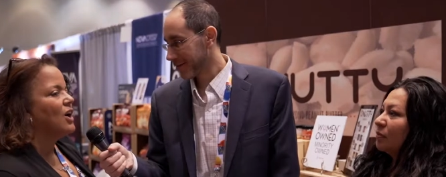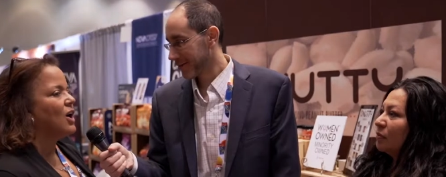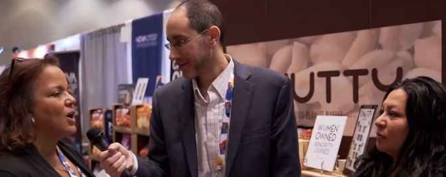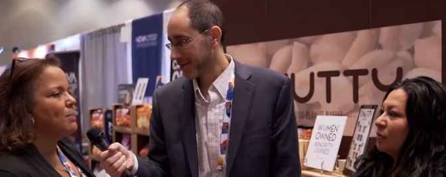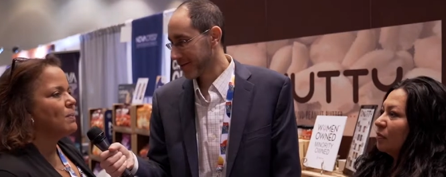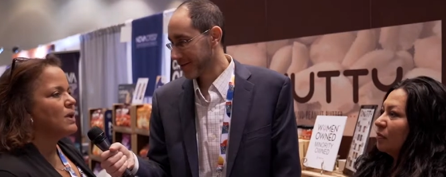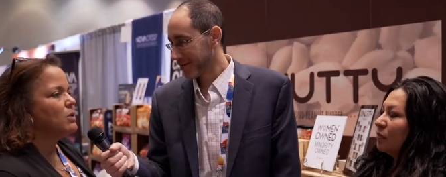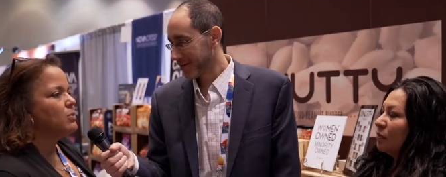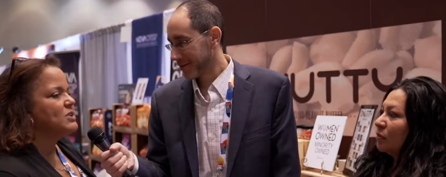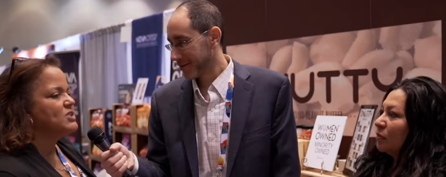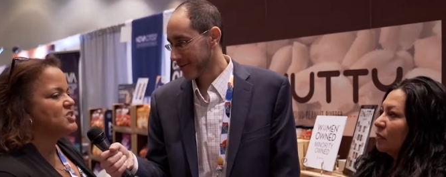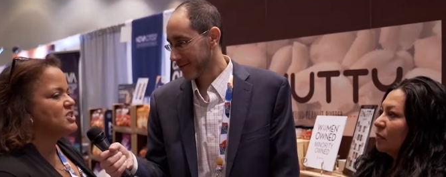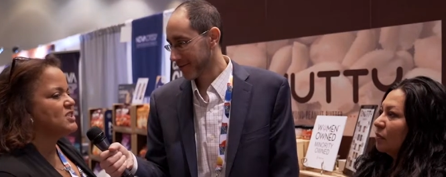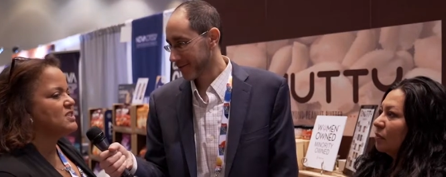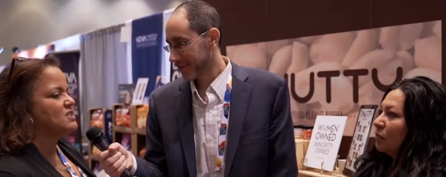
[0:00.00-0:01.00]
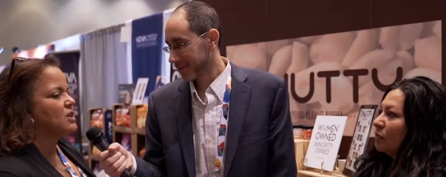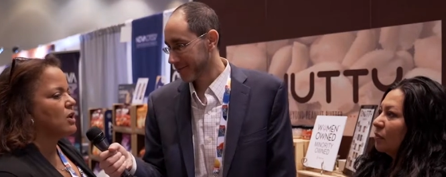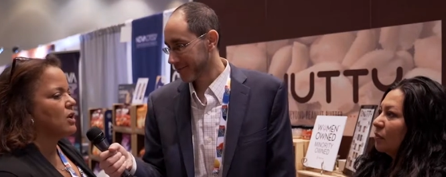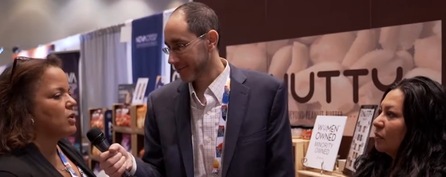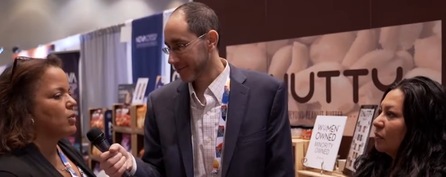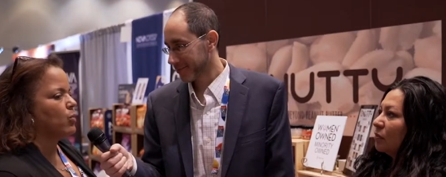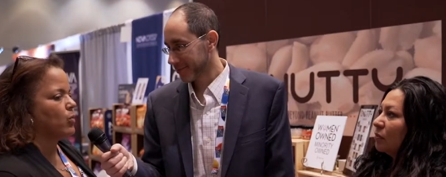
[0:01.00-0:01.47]
Speaker 1: um, it was just,
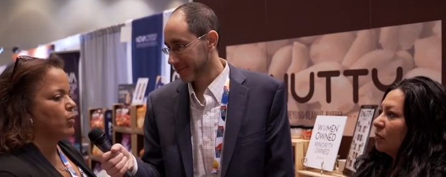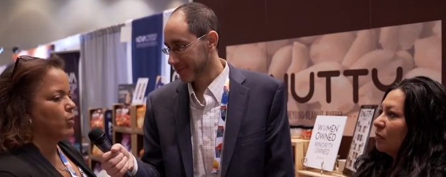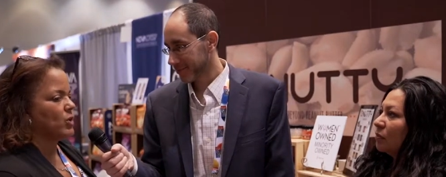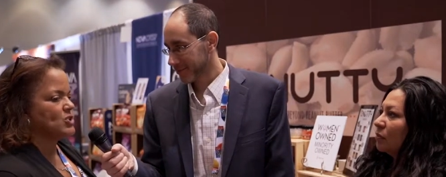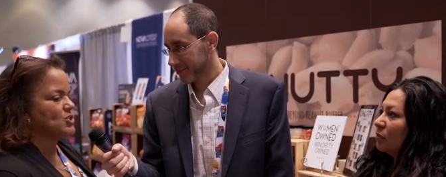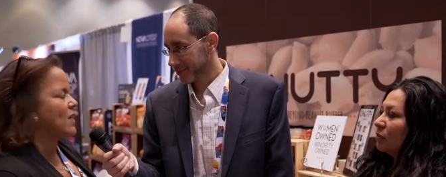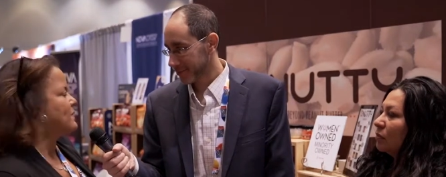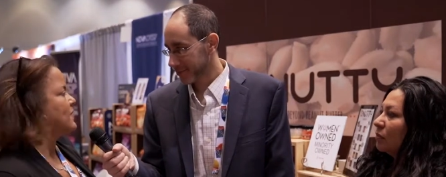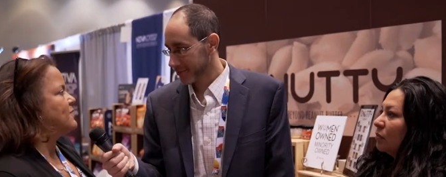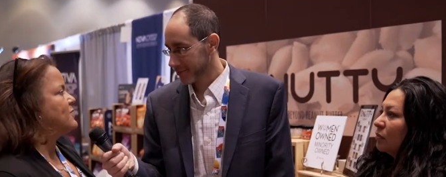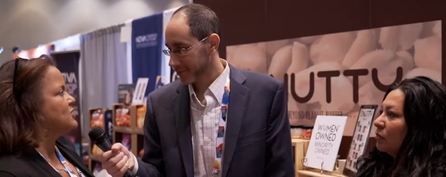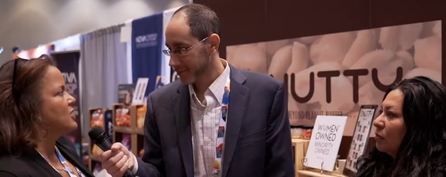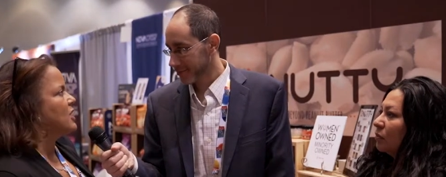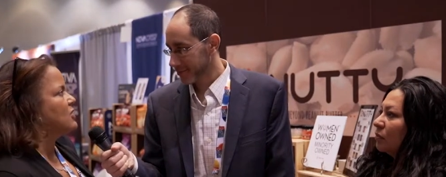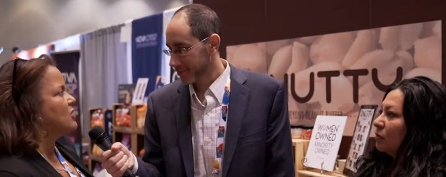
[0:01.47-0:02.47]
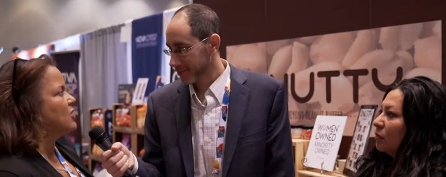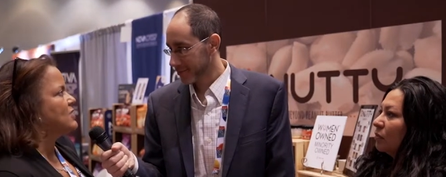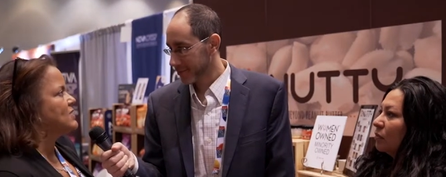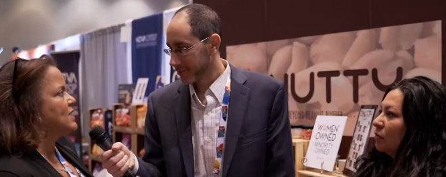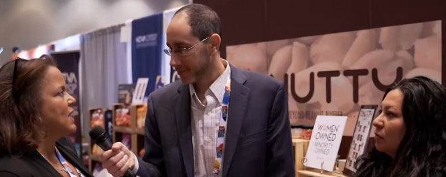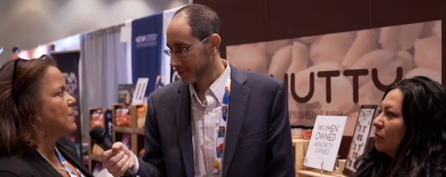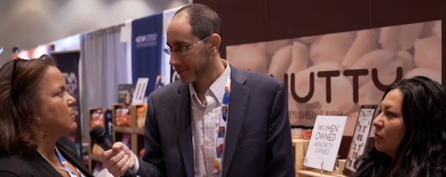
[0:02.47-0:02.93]
we're traveling for soccer all
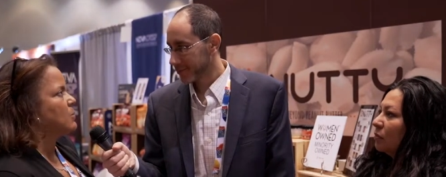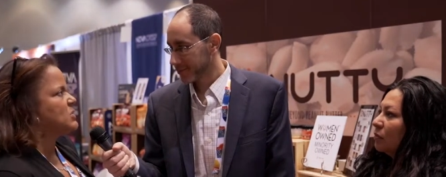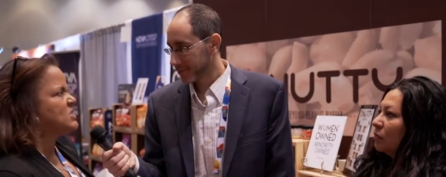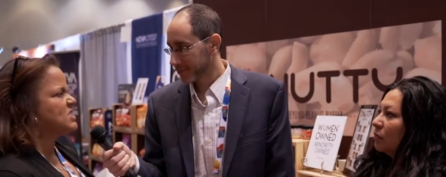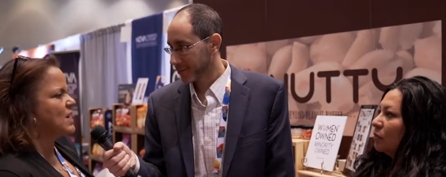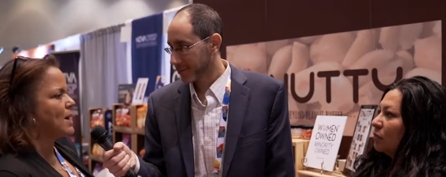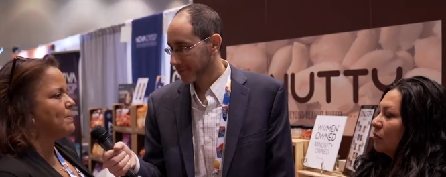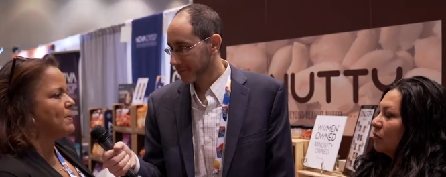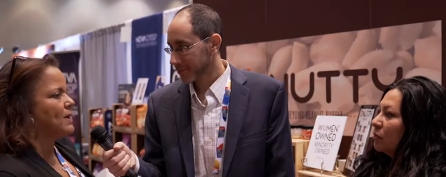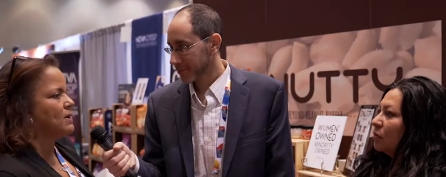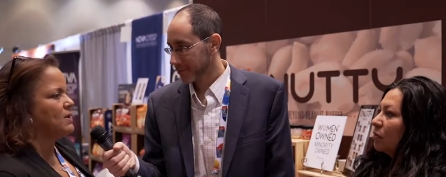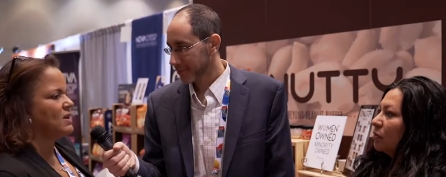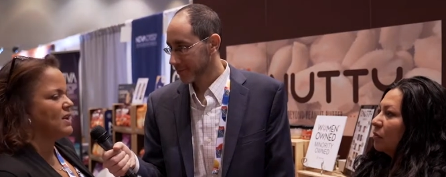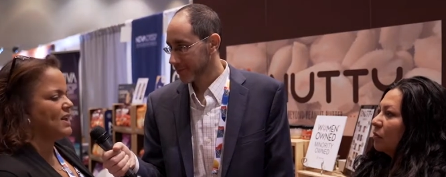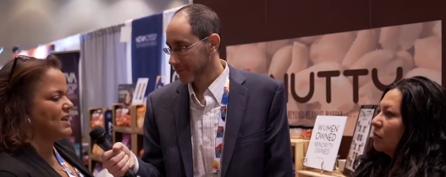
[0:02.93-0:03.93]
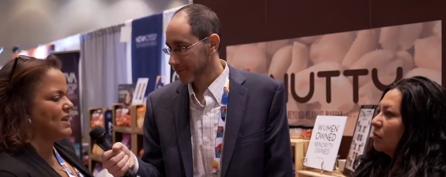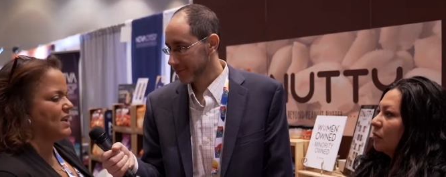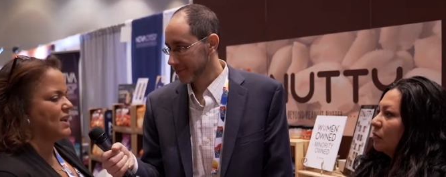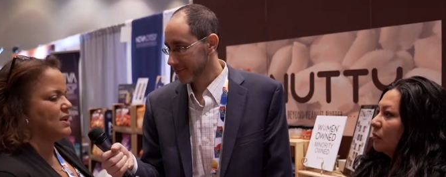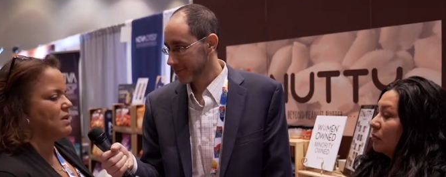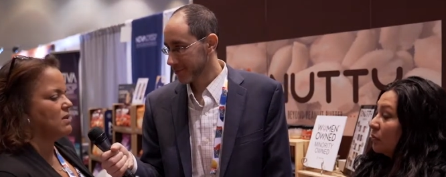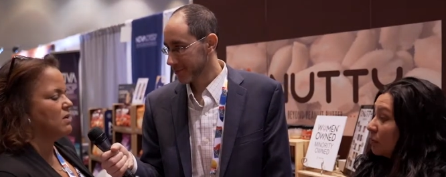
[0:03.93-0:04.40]
the time, and we're stopping and eating
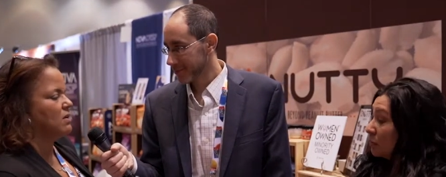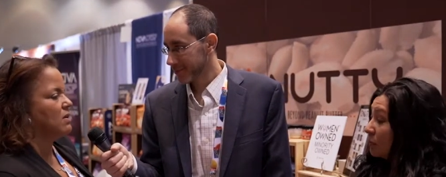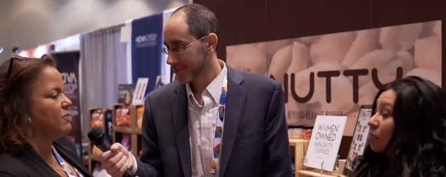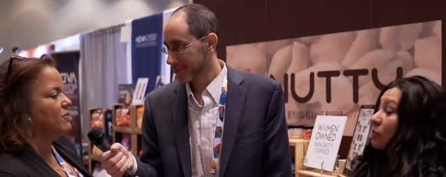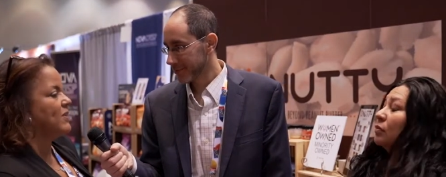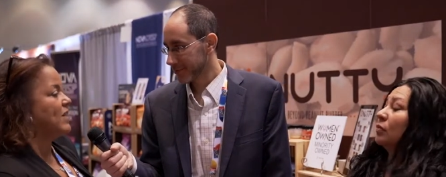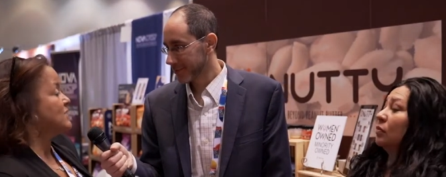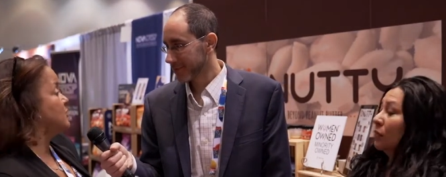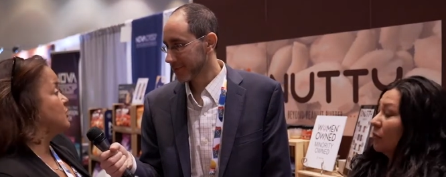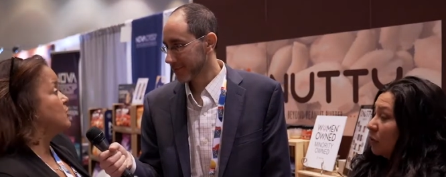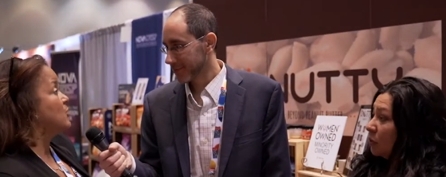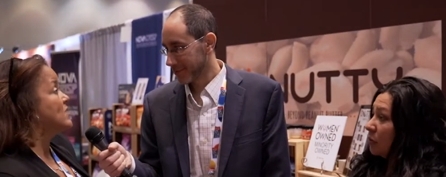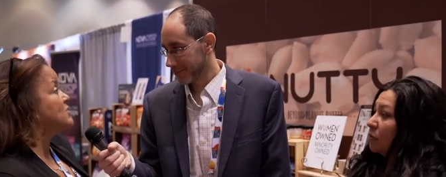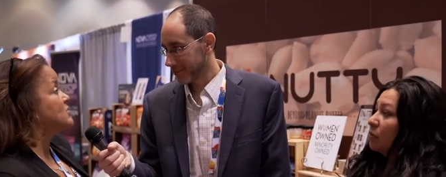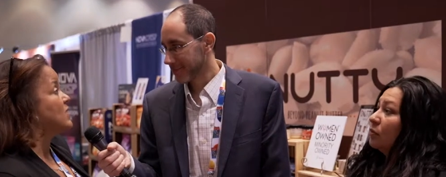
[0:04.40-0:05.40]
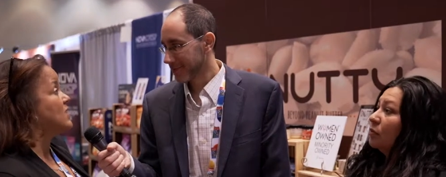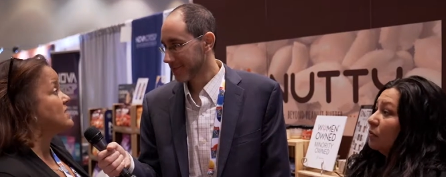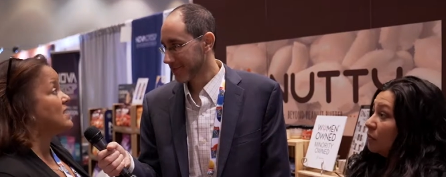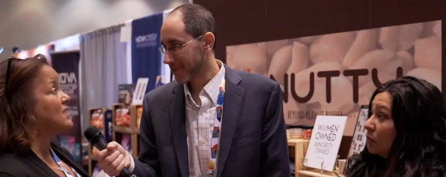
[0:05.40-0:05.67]
at fast food restaurants,